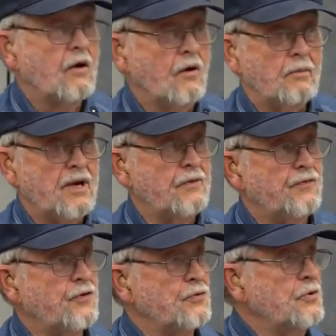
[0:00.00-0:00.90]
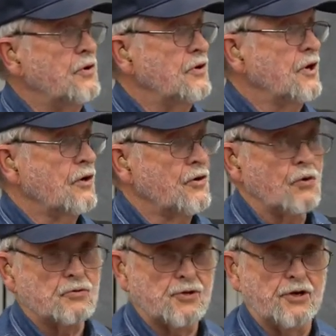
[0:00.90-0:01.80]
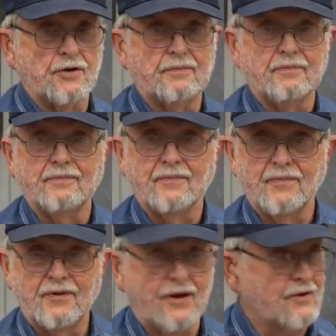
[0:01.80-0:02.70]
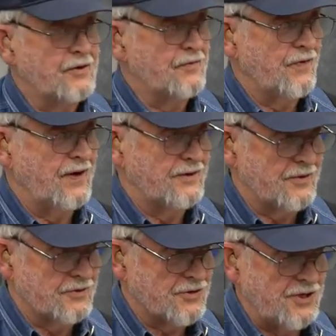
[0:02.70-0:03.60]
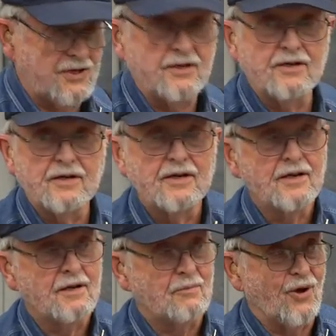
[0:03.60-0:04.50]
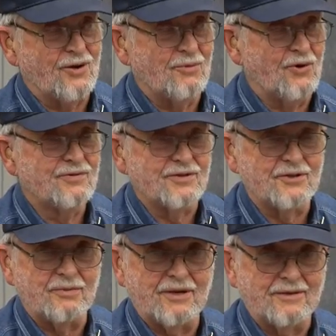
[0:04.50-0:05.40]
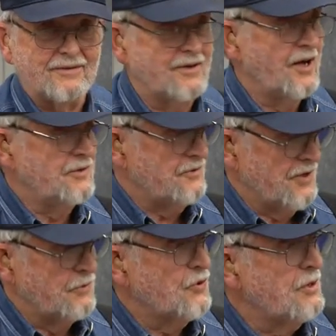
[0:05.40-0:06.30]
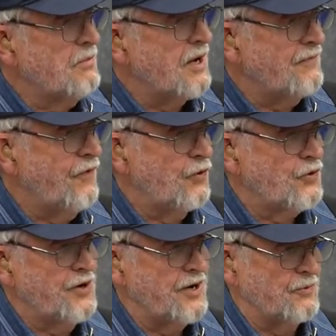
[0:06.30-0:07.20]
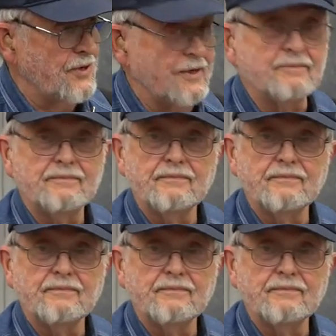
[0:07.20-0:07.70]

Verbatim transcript: well, I made a few little notes here, and I couldn't find until she brought them over to me, and I, they were in my folder anyway.